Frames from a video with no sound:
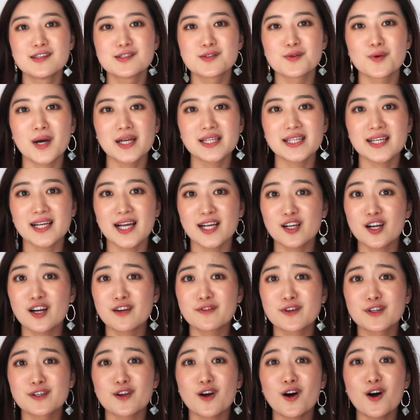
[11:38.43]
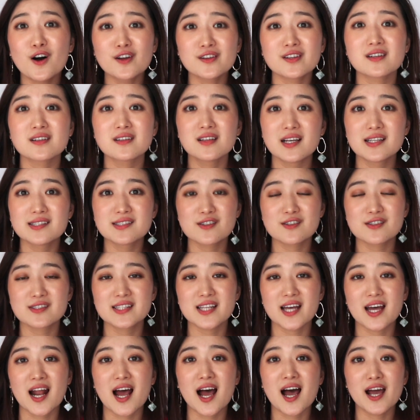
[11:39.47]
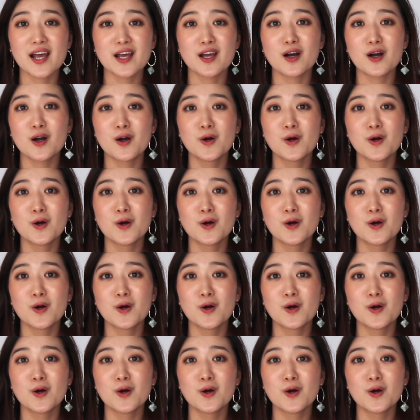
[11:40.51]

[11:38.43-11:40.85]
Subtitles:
So I think I covered all the cleansers that I